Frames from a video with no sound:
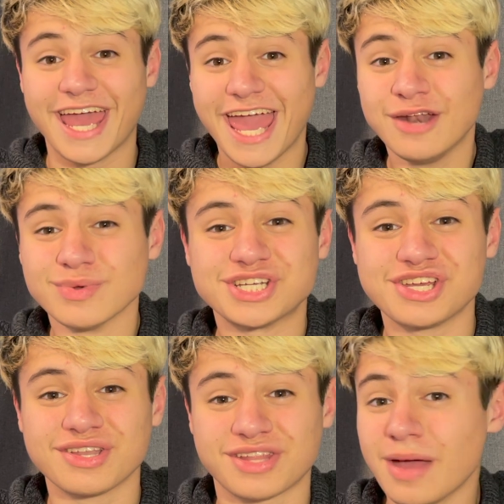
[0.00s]
And when
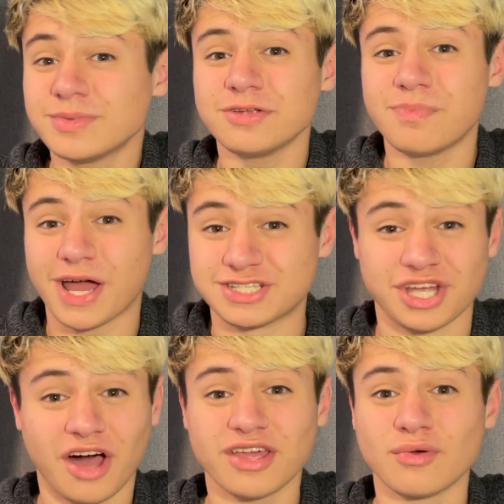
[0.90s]
she is tempted by a
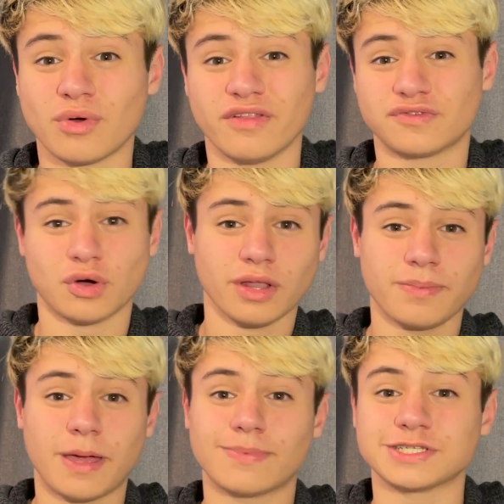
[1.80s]
talking roll of
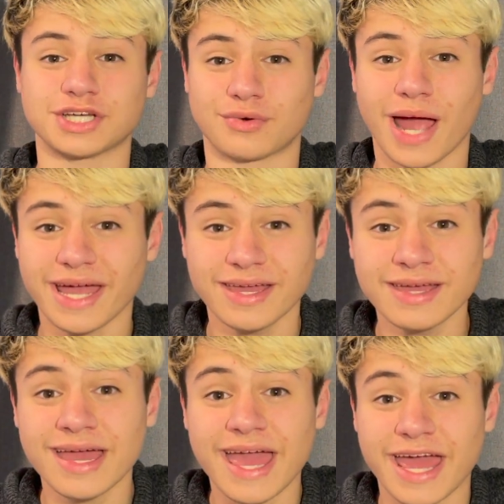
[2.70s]
toilet paper to crack
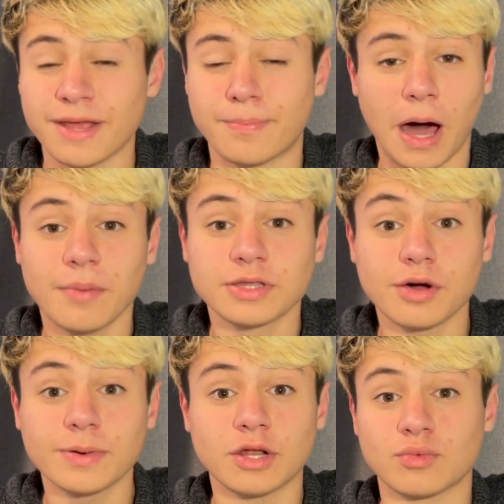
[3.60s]
it, and it pops
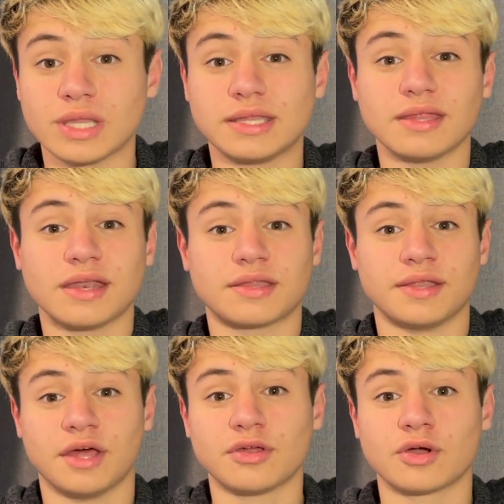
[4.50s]
open and we see that it's
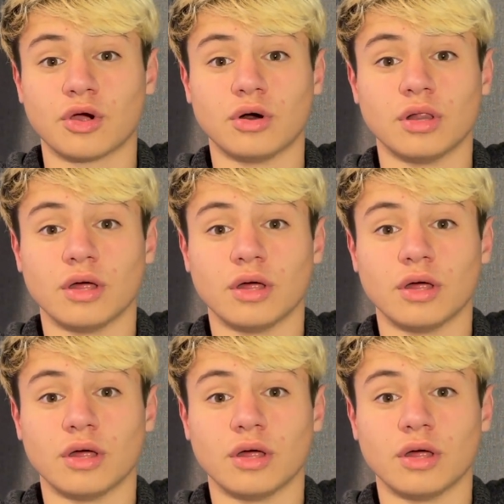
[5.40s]
another girl.